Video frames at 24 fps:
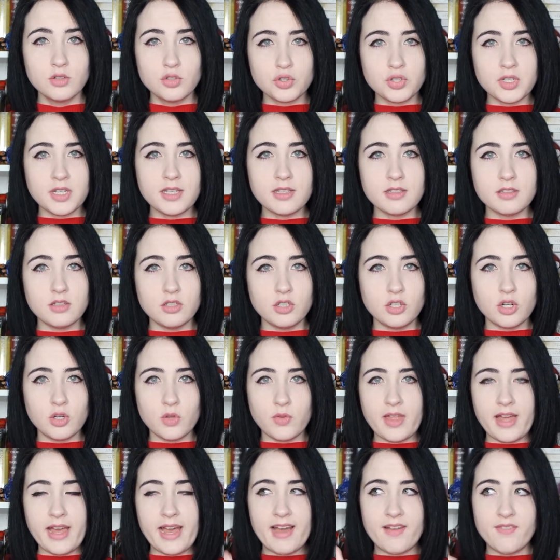trees, you
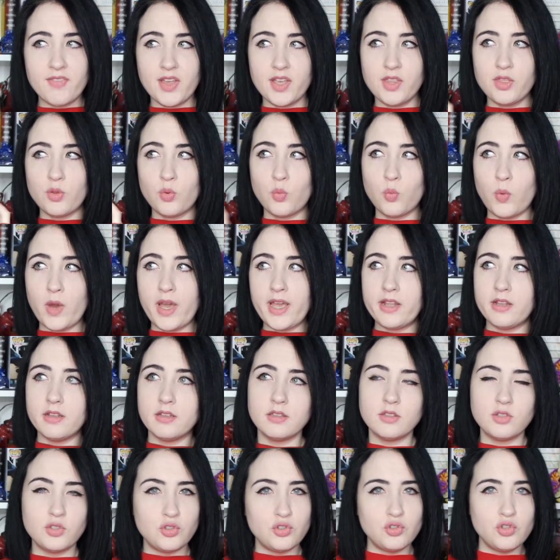know, that have like the white
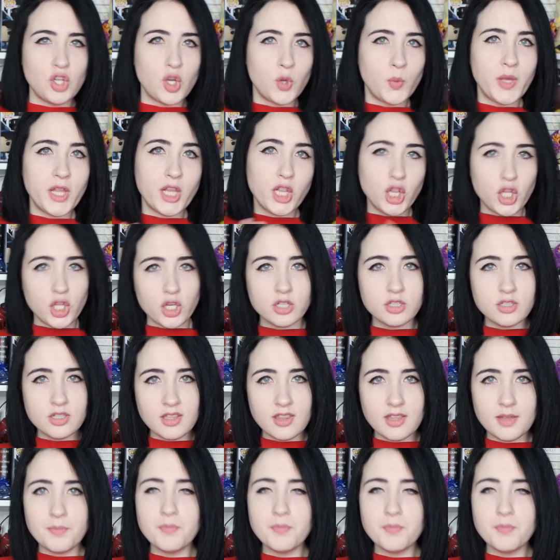snowy look to